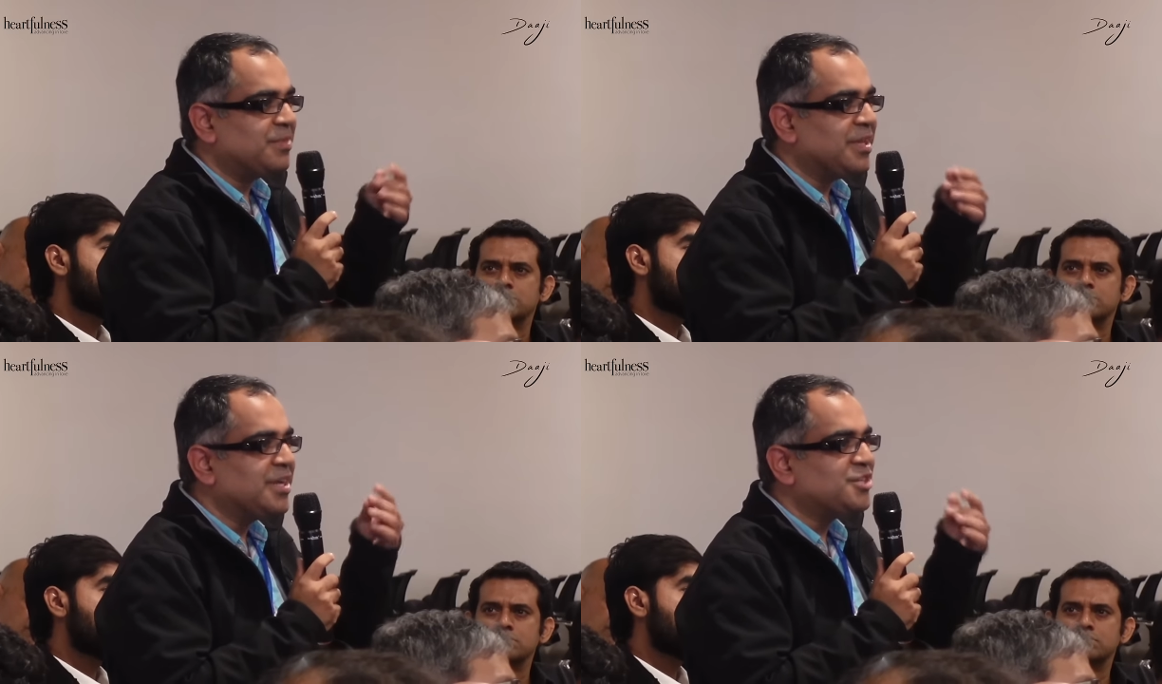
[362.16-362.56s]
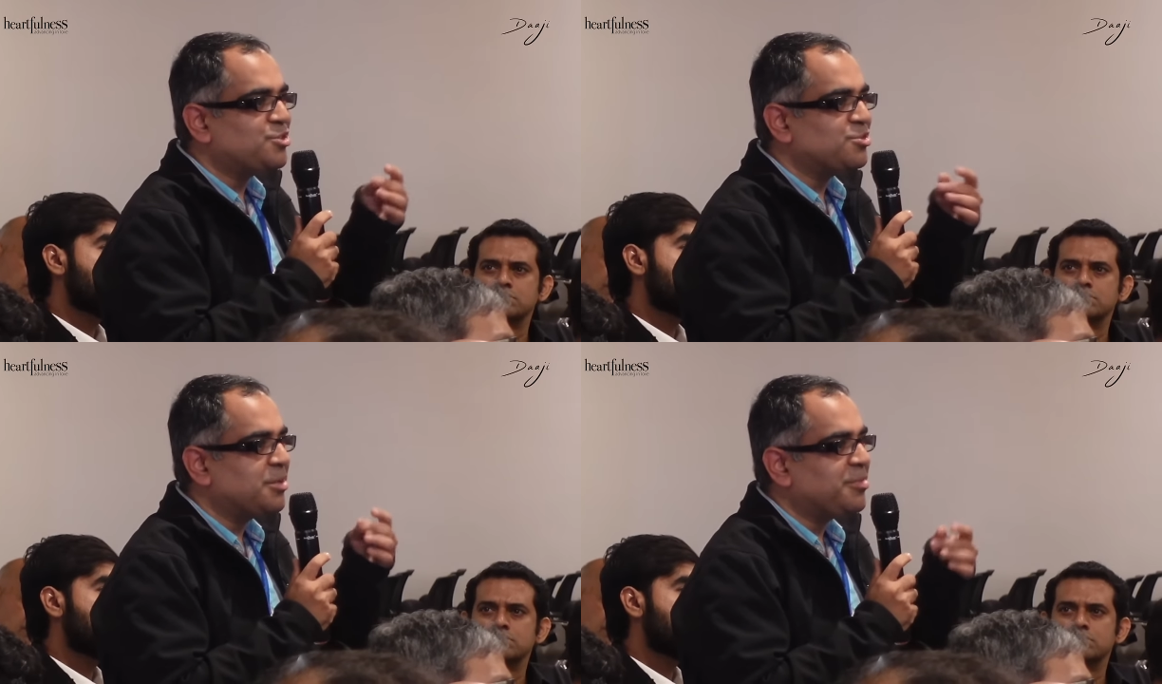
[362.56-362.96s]
Speaker 1: leads
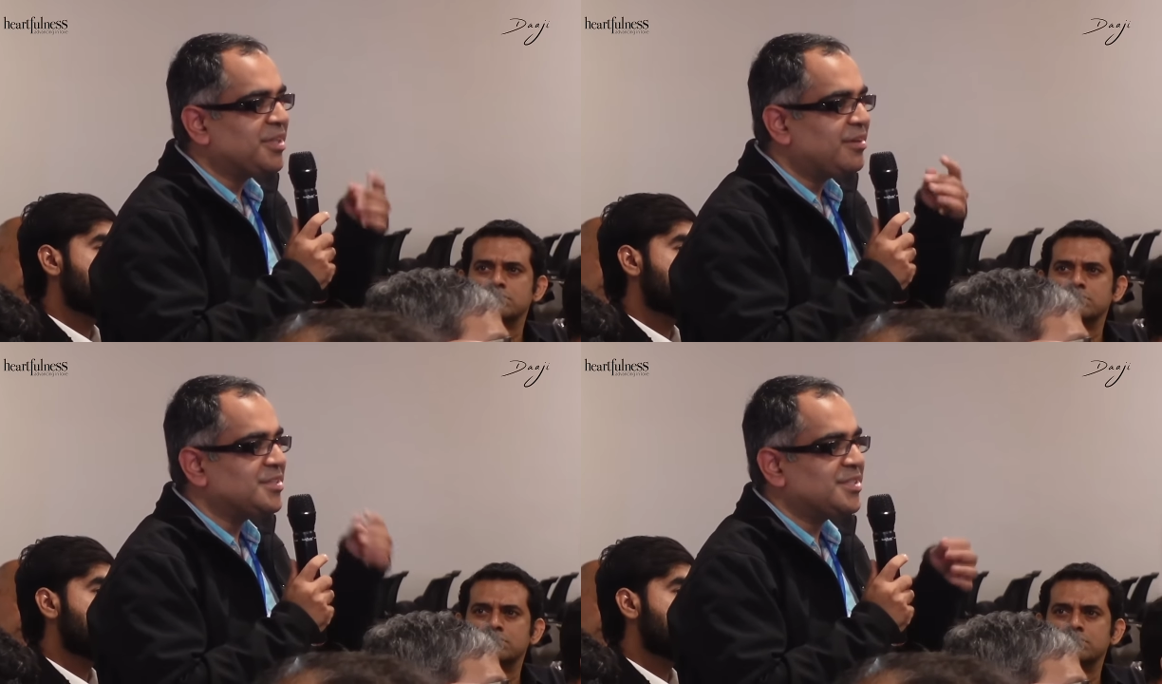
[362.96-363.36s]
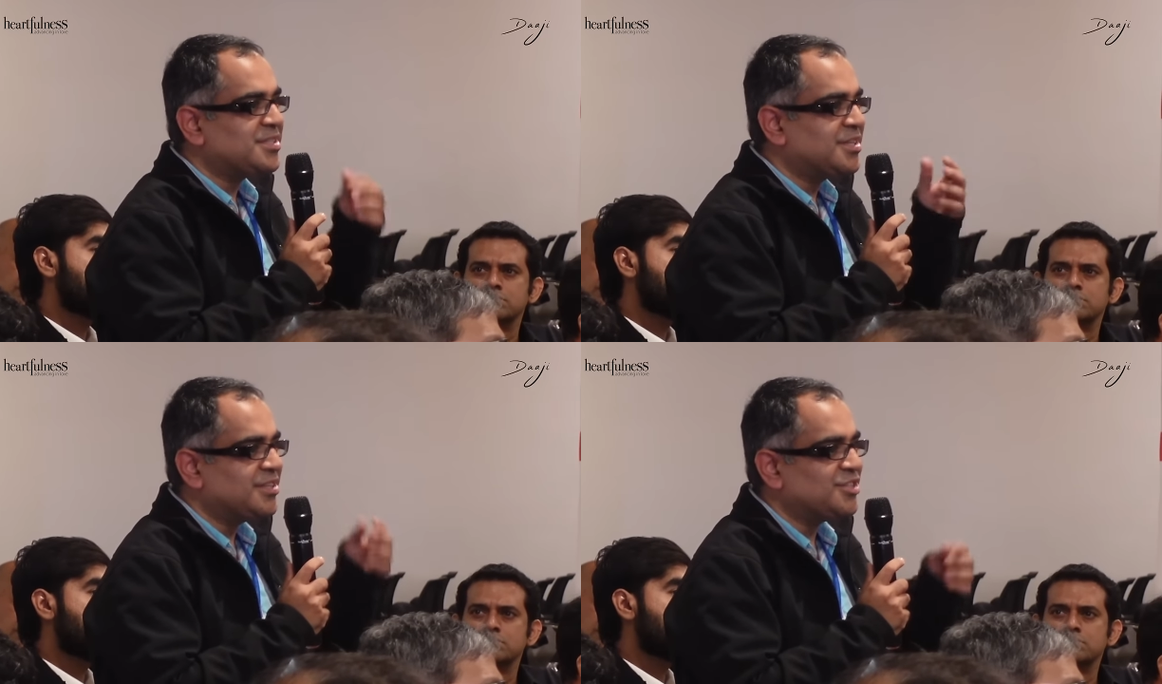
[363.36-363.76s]
to some inner
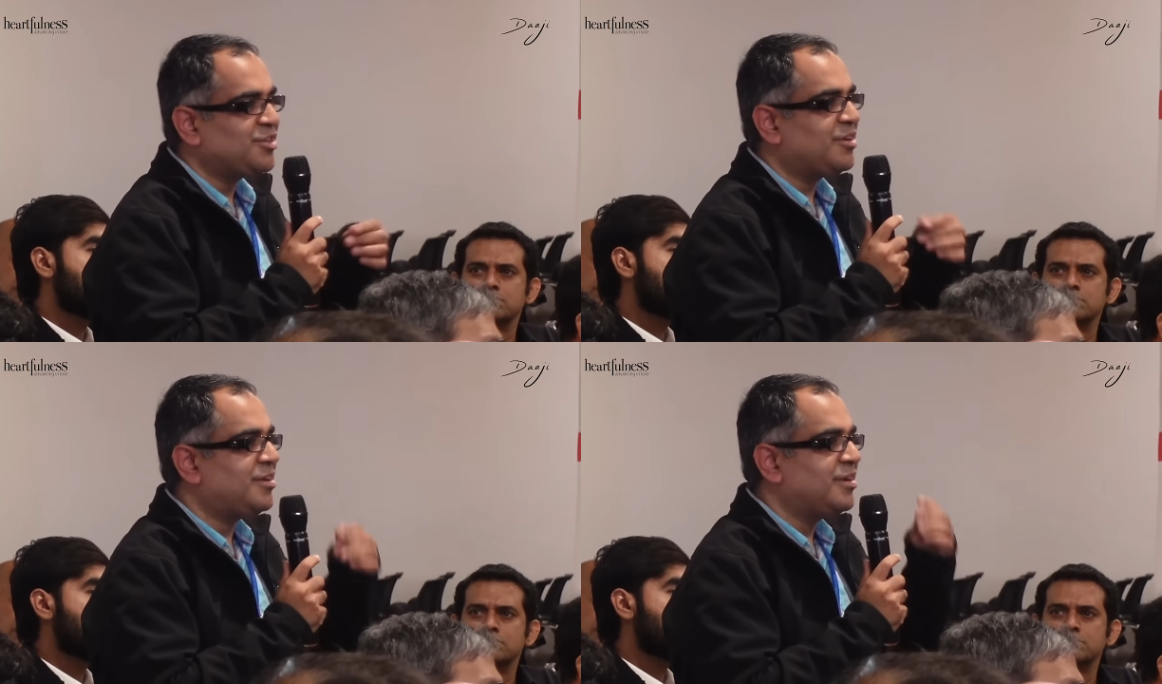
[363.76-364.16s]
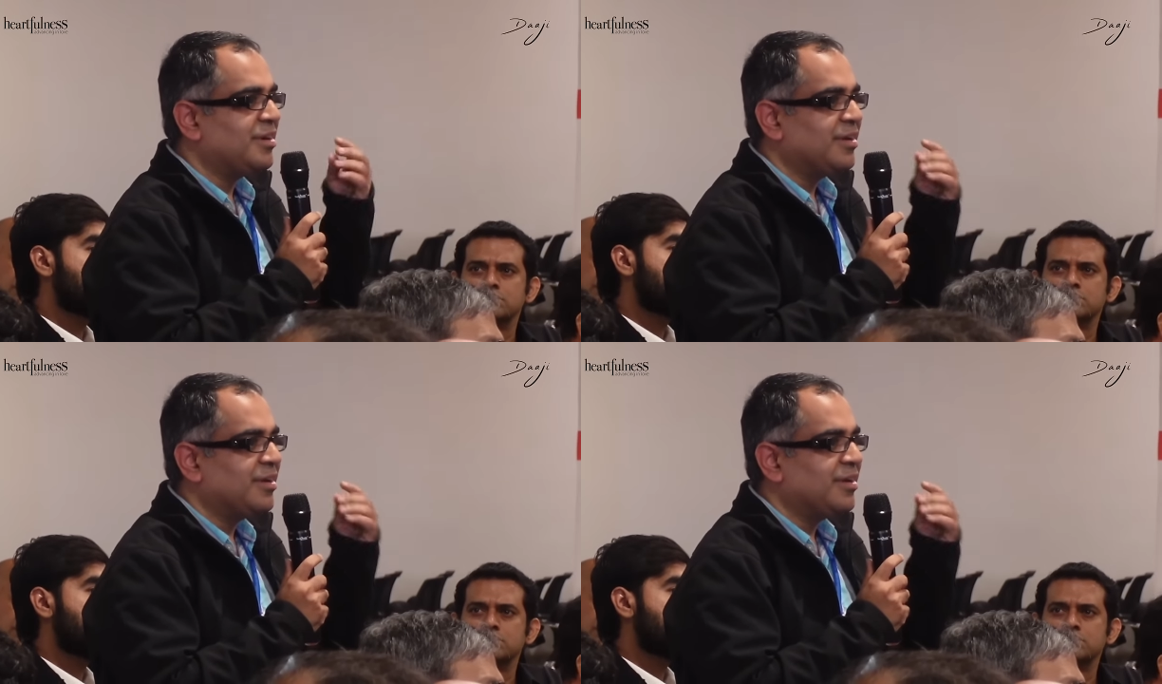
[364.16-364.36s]
resistance or